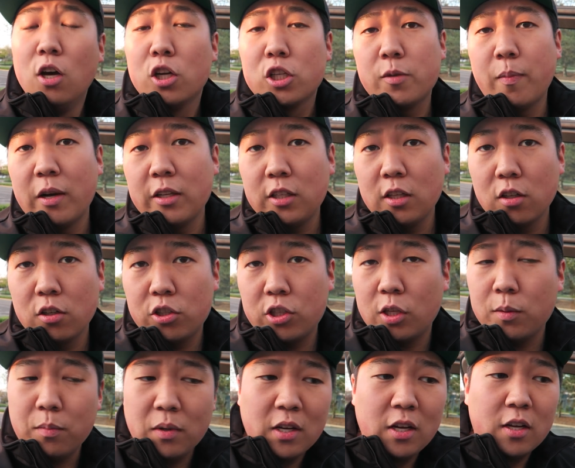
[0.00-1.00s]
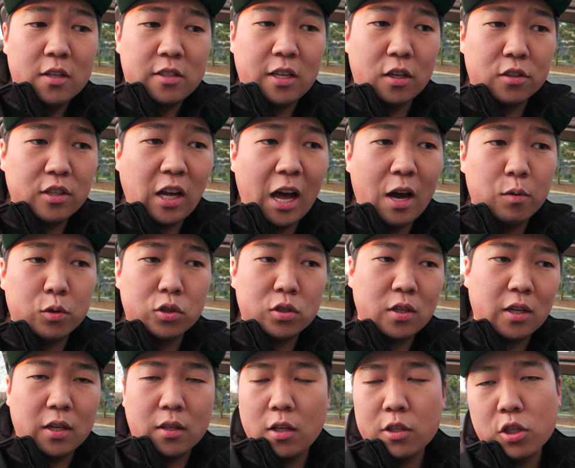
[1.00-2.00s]
So my dealership sales guy was
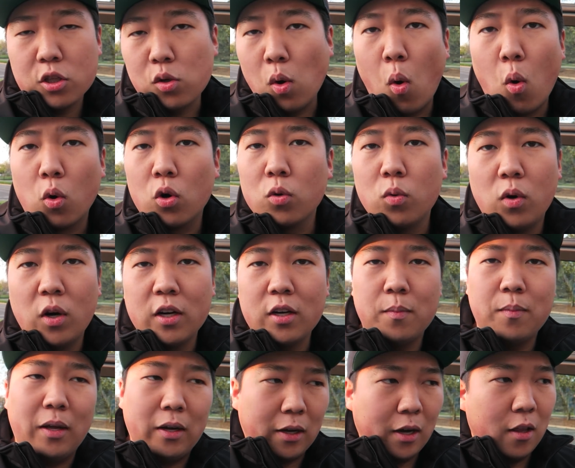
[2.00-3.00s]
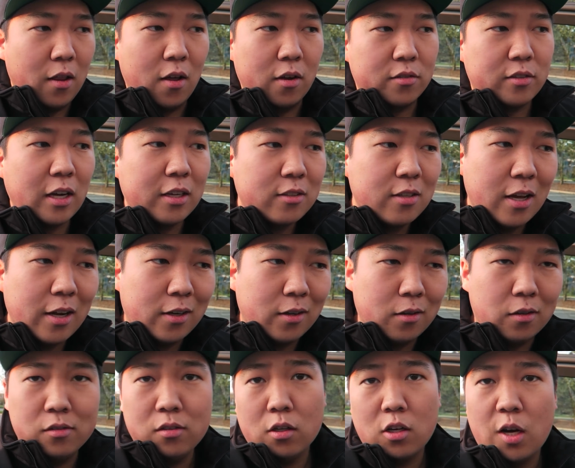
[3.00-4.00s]
just like, let's just order one. I'm like, how long does that take?
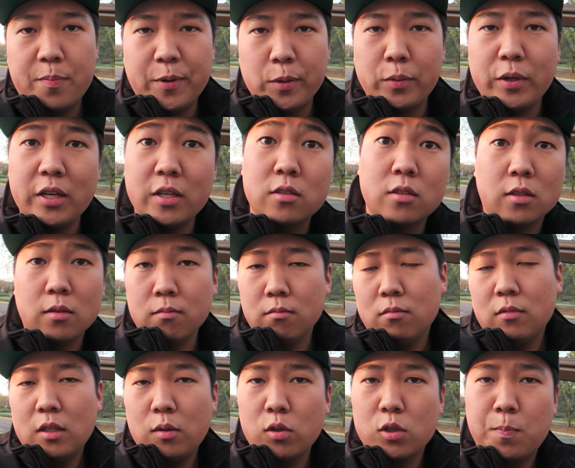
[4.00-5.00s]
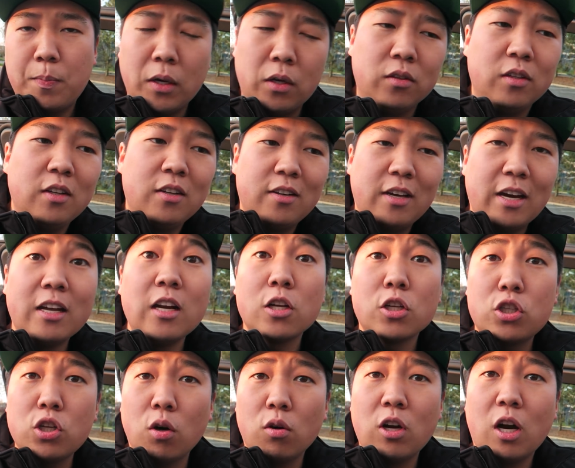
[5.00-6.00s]
And he goes, a couple weeks, and it was built, and
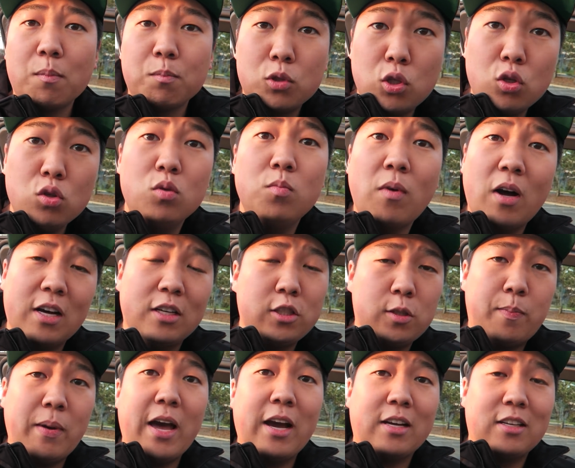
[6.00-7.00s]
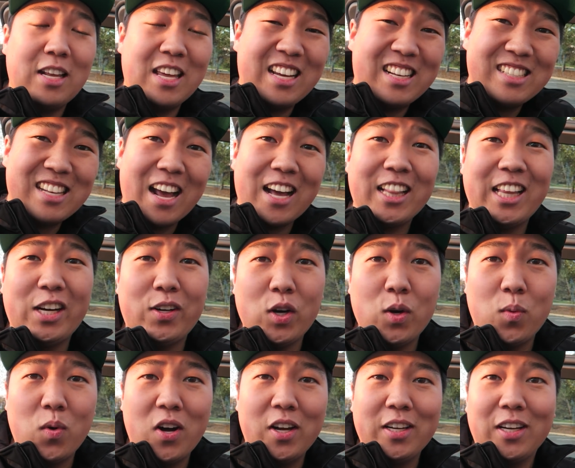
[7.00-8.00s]
it showed up to my spec exactly how
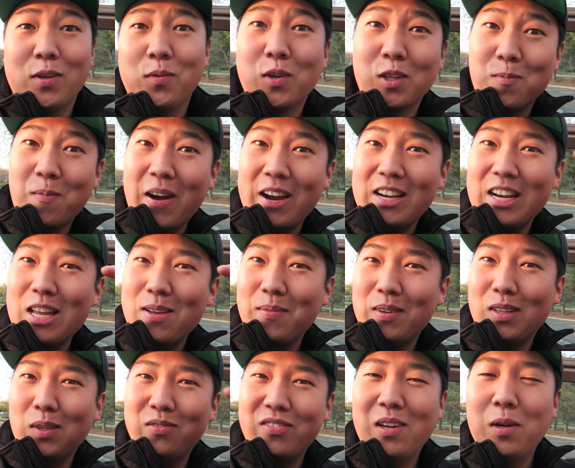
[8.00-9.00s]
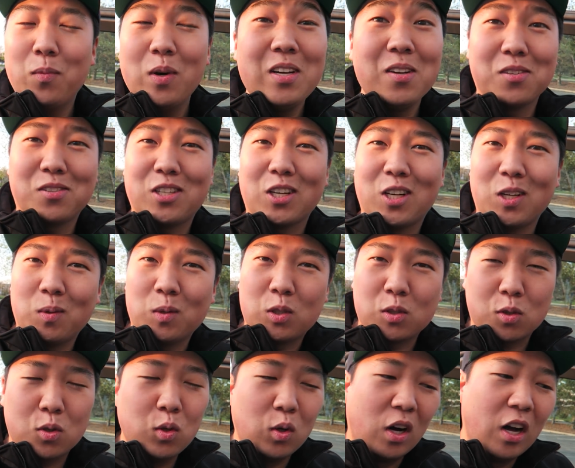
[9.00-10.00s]
I wanted with my name on the window sticker,
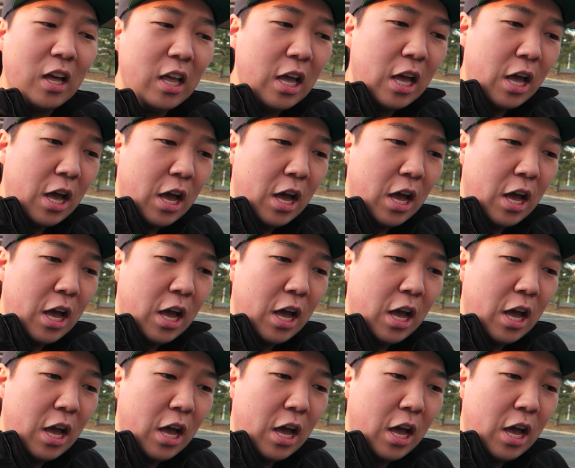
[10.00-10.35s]
which was cool.